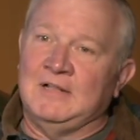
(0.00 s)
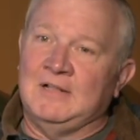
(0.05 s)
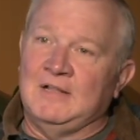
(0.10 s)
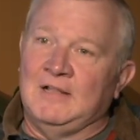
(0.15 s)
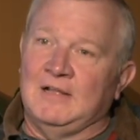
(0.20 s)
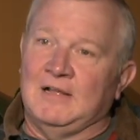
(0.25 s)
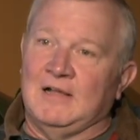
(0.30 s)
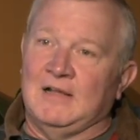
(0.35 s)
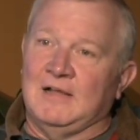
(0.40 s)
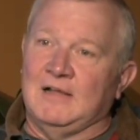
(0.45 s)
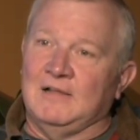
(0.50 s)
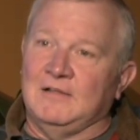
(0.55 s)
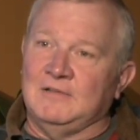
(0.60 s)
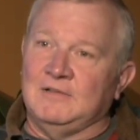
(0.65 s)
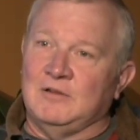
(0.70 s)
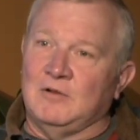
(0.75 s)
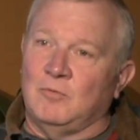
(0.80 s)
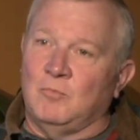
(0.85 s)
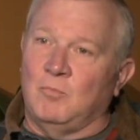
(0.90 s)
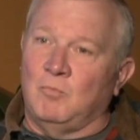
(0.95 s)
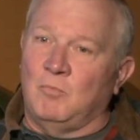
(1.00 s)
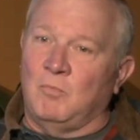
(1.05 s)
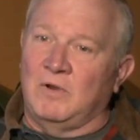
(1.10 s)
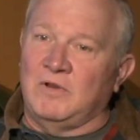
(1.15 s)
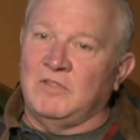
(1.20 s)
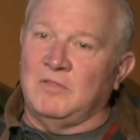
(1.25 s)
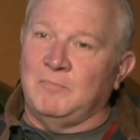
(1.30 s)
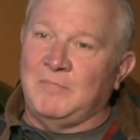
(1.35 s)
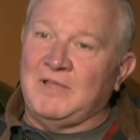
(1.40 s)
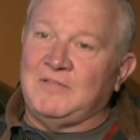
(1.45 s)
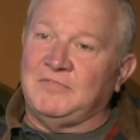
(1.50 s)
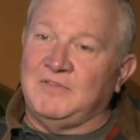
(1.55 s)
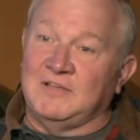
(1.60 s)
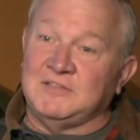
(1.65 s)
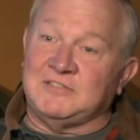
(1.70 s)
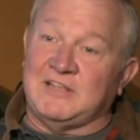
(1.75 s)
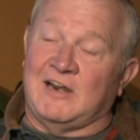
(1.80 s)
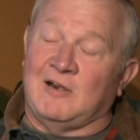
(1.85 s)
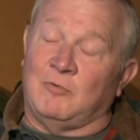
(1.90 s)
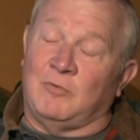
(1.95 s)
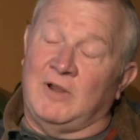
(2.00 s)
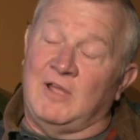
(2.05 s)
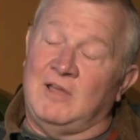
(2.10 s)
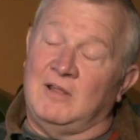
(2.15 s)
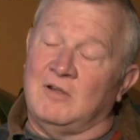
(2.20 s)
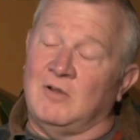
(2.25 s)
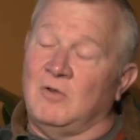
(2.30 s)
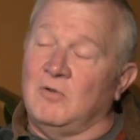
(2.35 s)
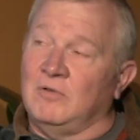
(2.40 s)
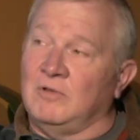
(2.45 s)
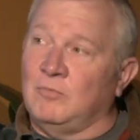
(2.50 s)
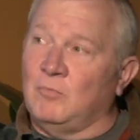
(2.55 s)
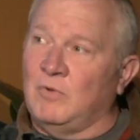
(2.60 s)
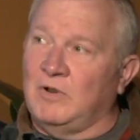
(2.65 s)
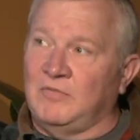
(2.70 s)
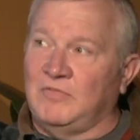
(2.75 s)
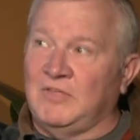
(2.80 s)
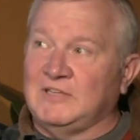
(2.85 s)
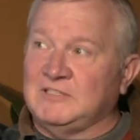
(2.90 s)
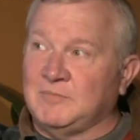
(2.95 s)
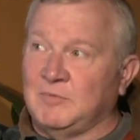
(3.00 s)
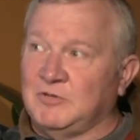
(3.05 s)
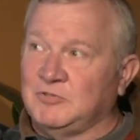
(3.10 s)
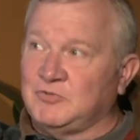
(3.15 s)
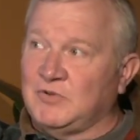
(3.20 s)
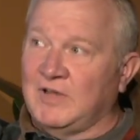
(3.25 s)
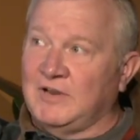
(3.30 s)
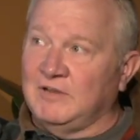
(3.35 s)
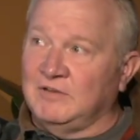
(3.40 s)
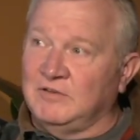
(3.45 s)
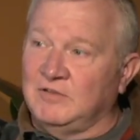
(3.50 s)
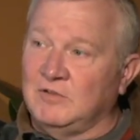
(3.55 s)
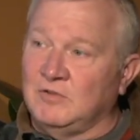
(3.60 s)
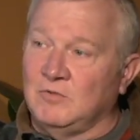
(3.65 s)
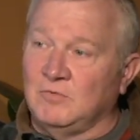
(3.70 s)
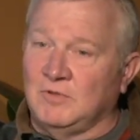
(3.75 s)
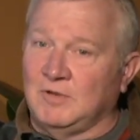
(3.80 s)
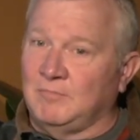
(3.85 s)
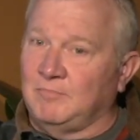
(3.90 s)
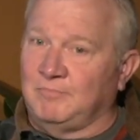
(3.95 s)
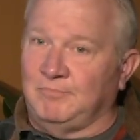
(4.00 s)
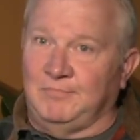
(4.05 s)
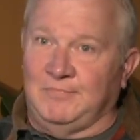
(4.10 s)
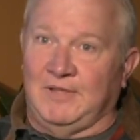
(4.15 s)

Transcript: uh, you know, one of the big things that I ran on, and one of the things I'm going to try to do, and,